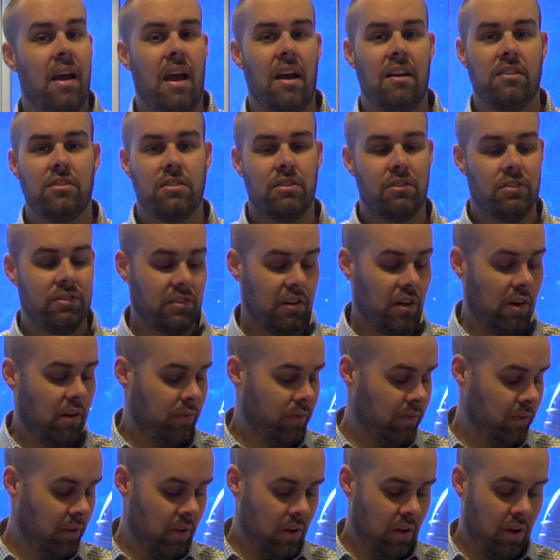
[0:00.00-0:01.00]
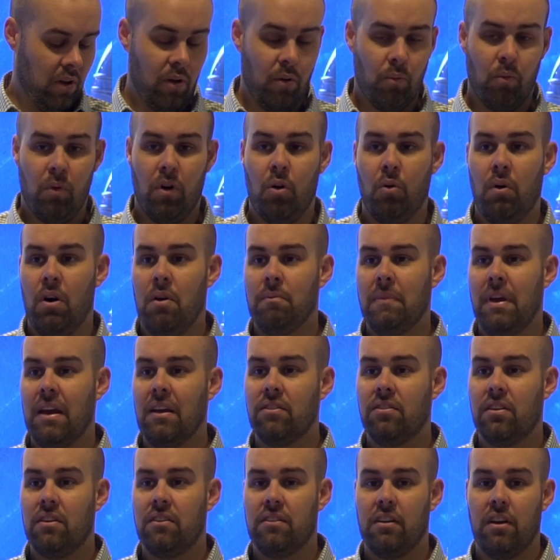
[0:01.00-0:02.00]
to ask yourself, well what
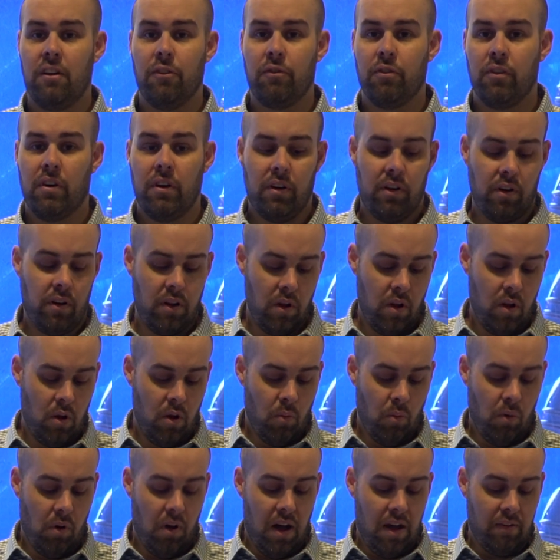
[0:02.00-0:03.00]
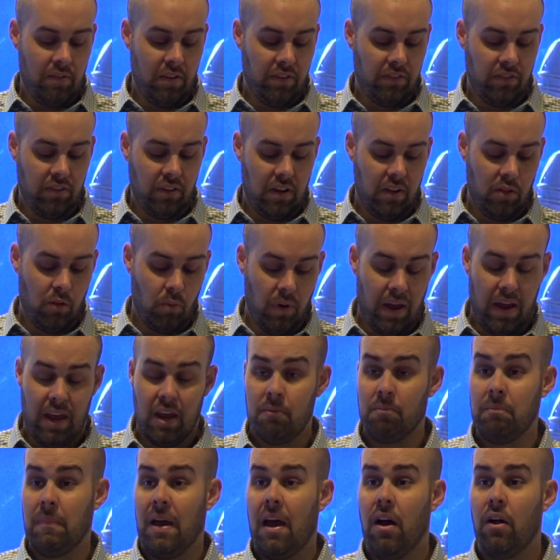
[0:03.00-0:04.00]
makes it different? Well, obviously the way
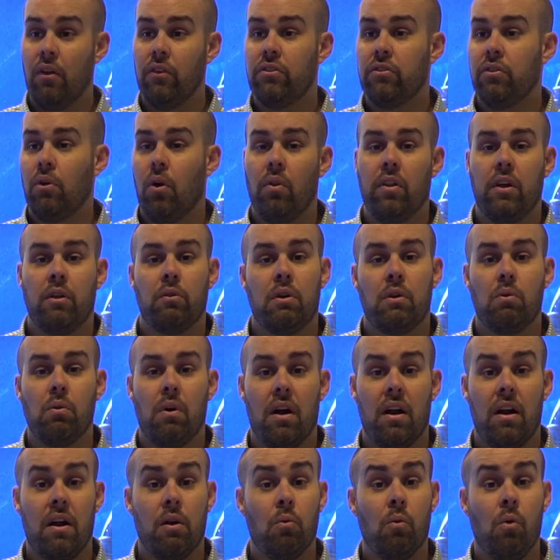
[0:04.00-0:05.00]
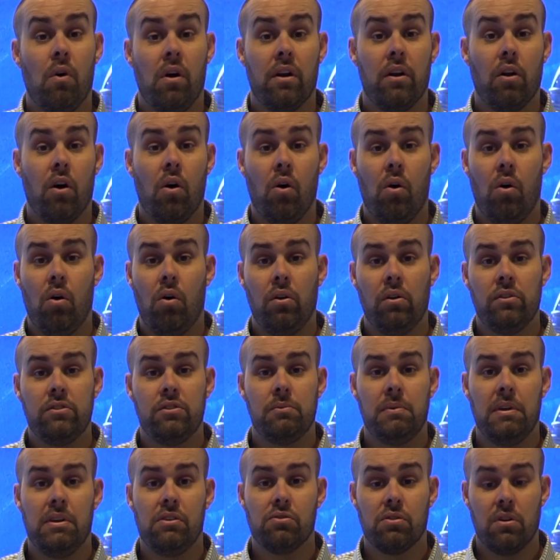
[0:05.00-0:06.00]
it mounts, only requiring one hole
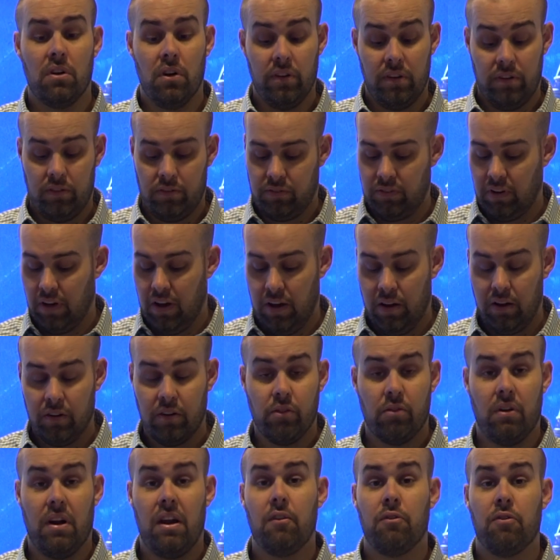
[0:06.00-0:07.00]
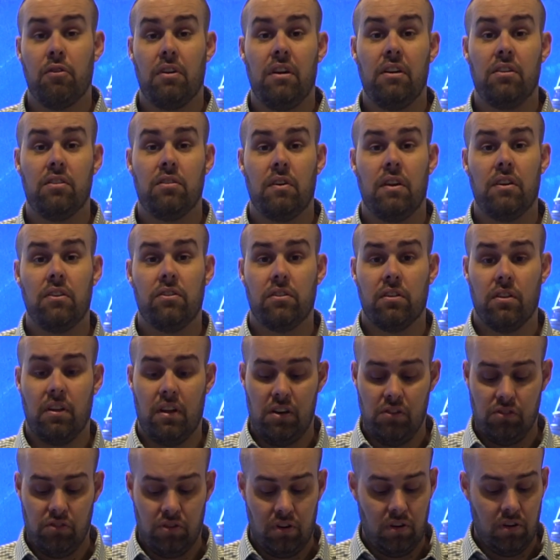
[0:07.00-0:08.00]
to be drilled is uh, great for ease of
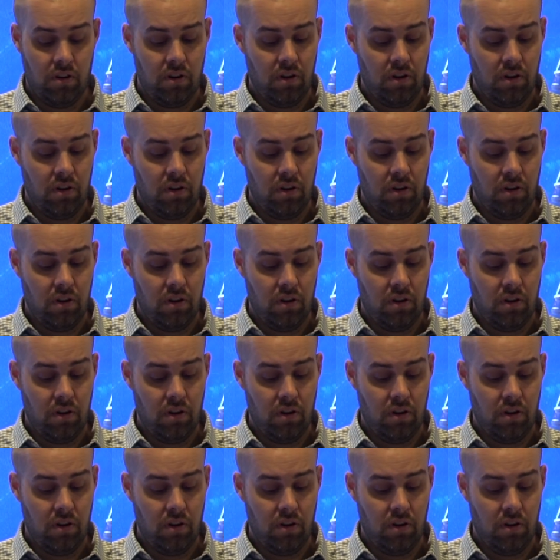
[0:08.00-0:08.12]
installation.